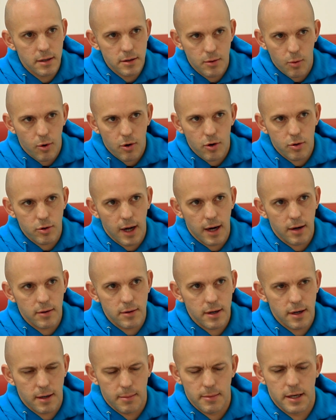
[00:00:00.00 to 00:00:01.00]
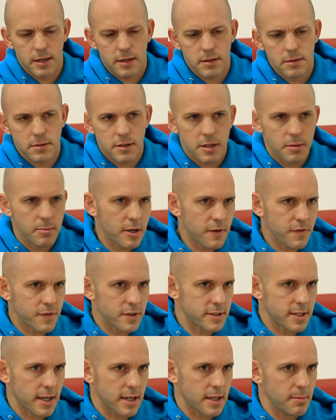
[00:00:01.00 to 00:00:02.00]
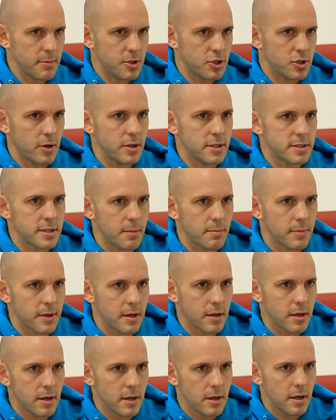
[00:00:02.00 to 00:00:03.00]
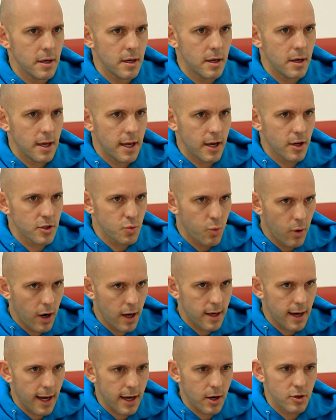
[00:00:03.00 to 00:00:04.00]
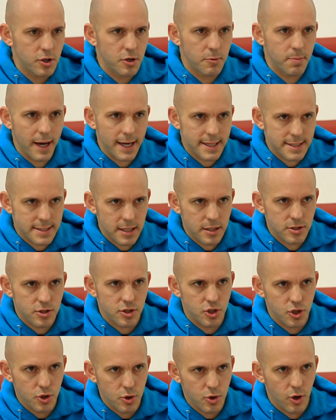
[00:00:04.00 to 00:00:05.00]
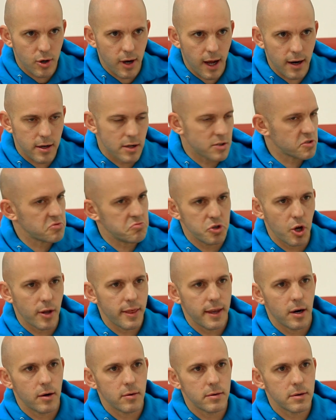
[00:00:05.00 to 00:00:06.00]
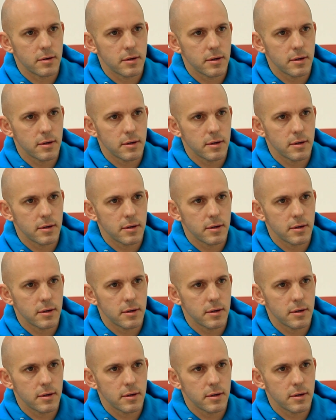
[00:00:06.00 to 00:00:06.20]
They won't go down. And I'm like, come here for a second, let me show you something. He goes, what? I go, your back seats do go down. He goes, no, they don't.